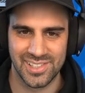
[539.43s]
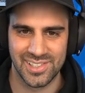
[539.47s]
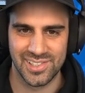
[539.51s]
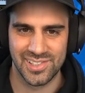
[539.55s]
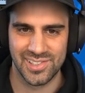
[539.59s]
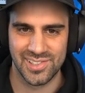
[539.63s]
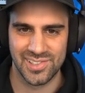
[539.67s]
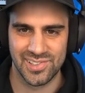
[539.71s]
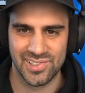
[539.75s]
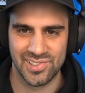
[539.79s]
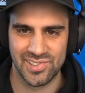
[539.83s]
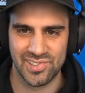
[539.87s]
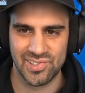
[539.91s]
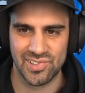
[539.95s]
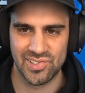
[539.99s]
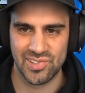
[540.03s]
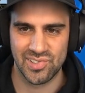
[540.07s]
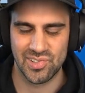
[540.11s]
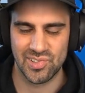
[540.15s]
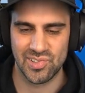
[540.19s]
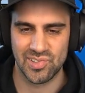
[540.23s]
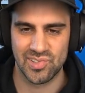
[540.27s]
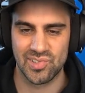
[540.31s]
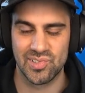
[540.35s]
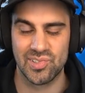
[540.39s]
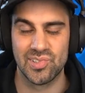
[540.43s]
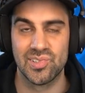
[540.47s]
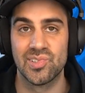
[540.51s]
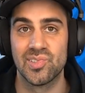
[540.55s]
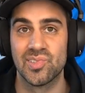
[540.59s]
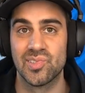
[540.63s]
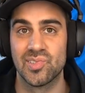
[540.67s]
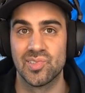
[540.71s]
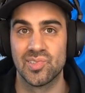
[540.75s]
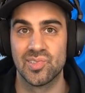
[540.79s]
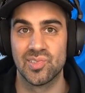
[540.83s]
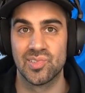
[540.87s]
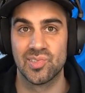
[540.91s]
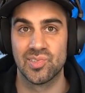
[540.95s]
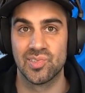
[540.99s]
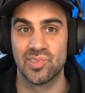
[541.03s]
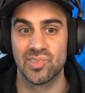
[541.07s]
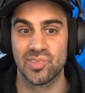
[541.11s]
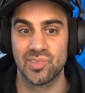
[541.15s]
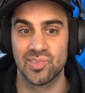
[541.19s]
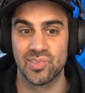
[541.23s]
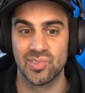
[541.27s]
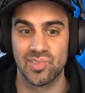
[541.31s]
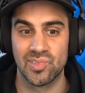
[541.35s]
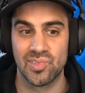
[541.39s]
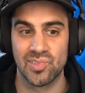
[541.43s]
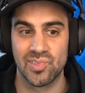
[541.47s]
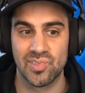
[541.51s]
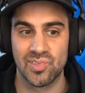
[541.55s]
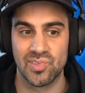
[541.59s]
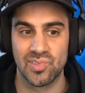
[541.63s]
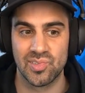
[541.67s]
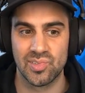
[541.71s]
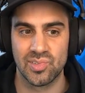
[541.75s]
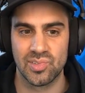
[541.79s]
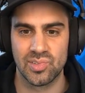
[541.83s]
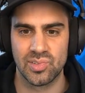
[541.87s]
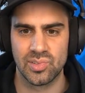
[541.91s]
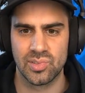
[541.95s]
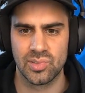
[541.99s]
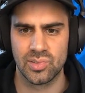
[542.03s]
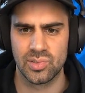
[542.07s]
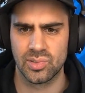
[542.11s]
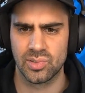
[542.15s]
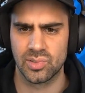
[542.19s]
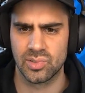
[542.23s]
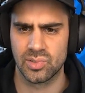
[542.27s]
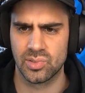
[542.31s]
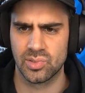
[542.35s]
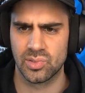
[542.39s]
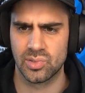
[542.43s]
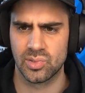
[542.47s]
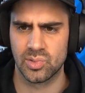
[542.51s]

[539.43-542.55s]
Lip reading: The person shown says nothing.